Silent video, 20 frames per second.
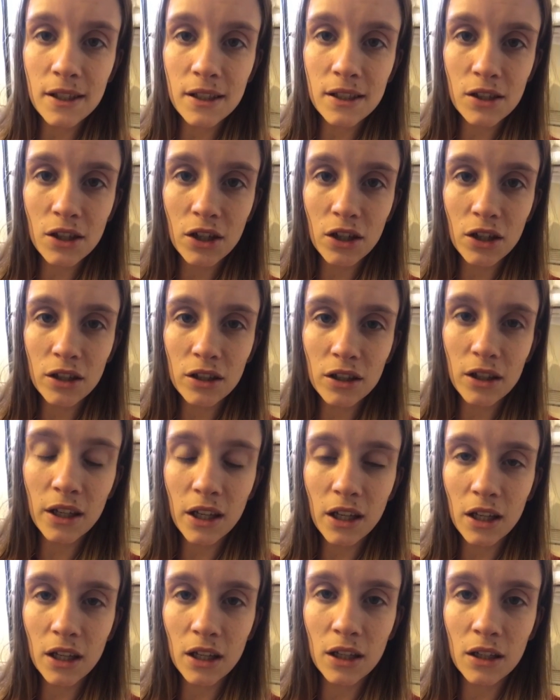it is
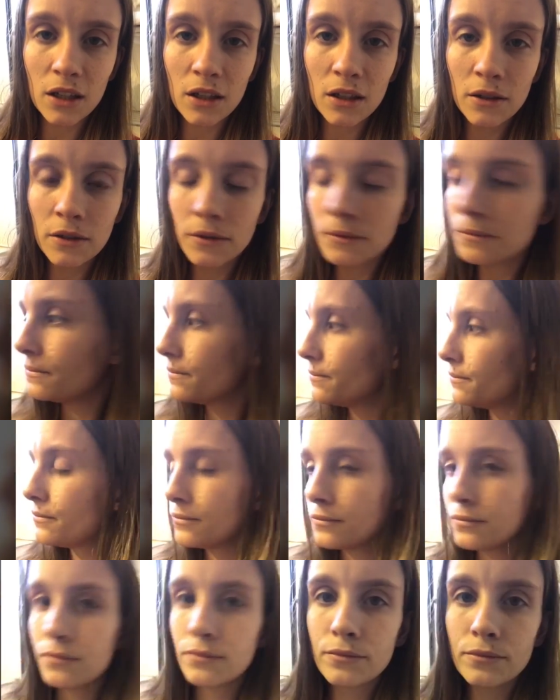currently,
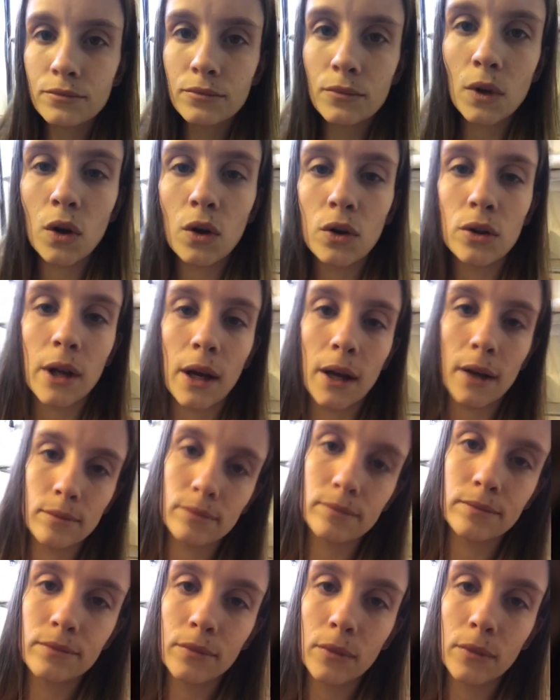hold up,